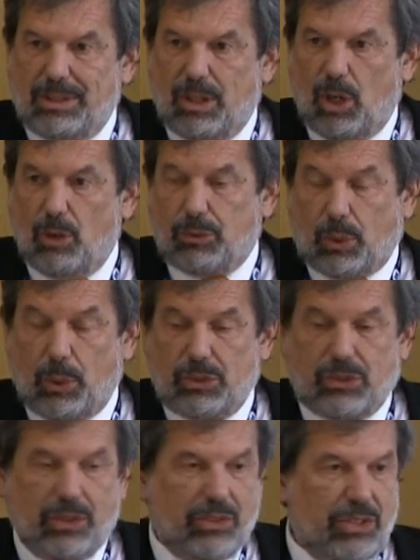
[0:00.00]
Of
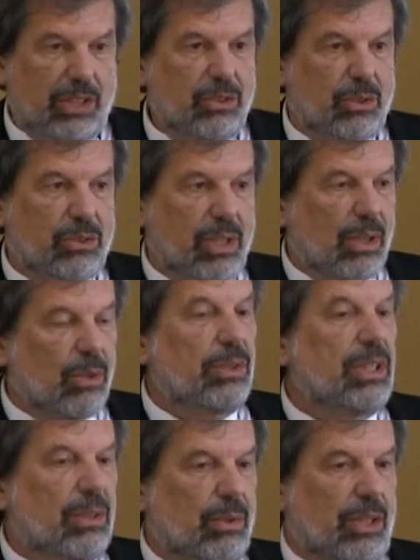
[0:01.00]
course, sensors are of
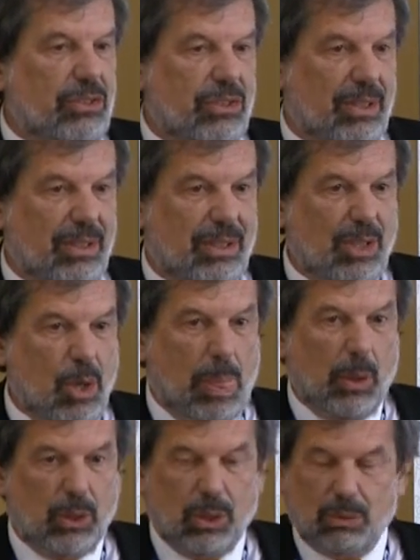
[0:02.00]
interest,
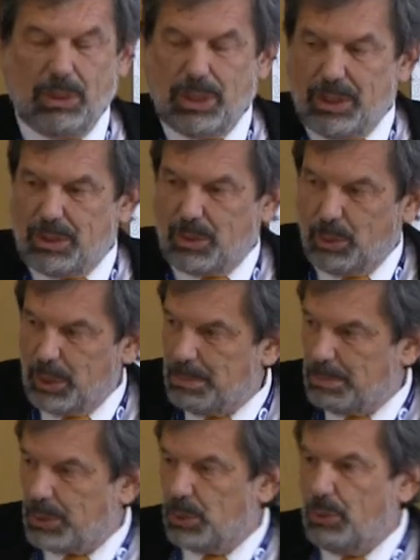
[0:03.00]
not only to
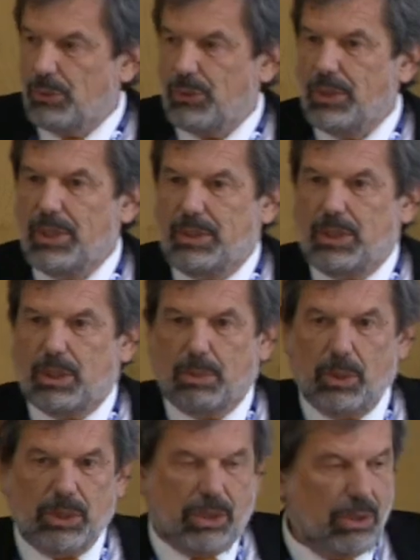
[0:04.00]
improve the
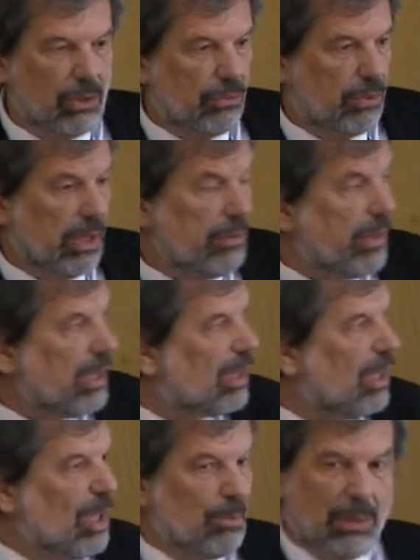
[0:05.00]
quality of living,
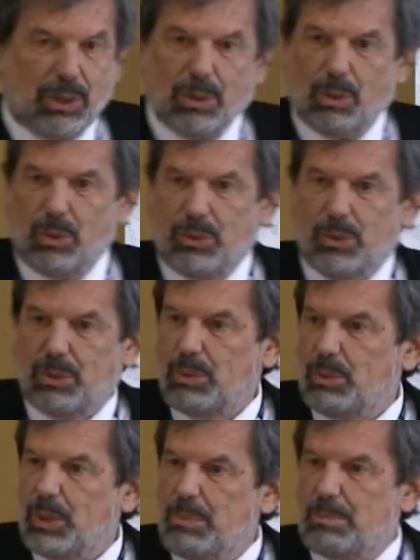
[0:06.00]
but also
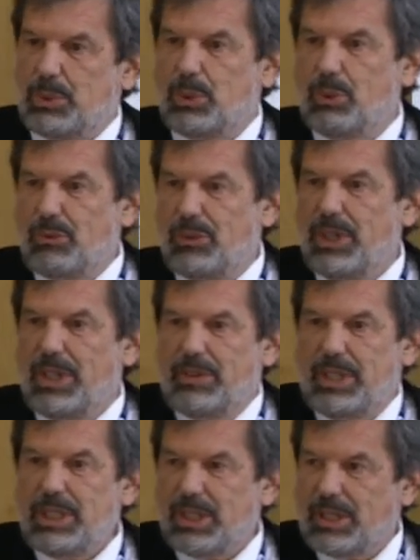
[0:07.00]
to improve
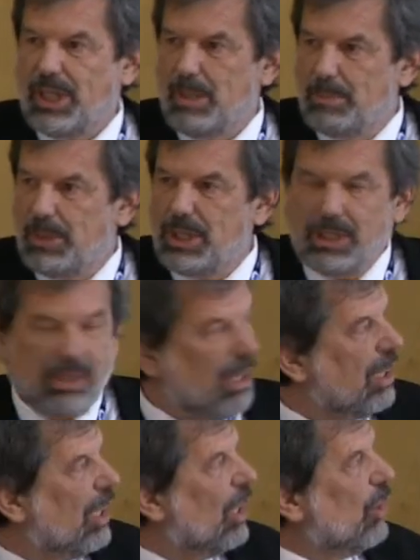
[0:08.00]
the income.
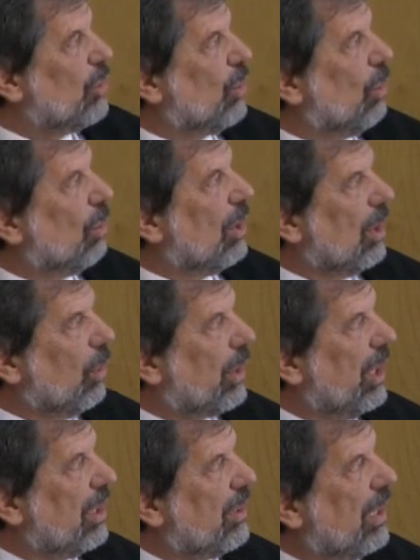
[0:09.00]
Huh? So
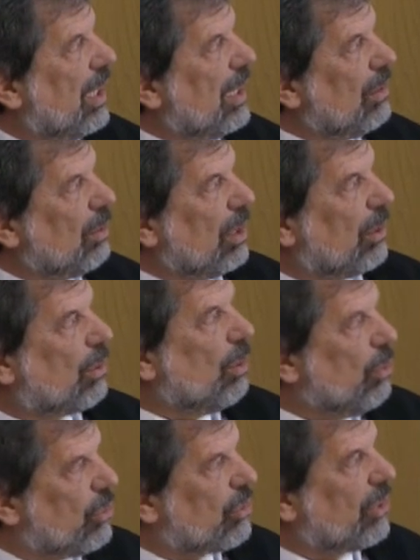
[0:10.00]
look at the annual
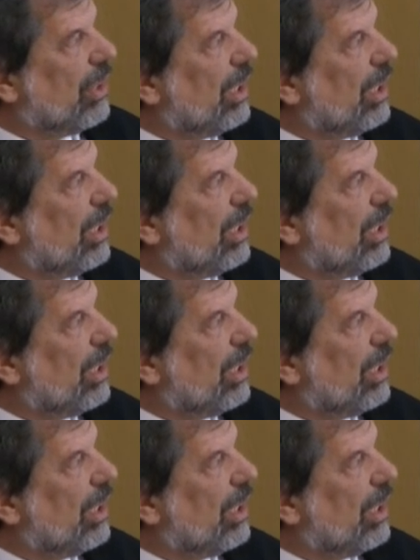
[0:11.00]
growth.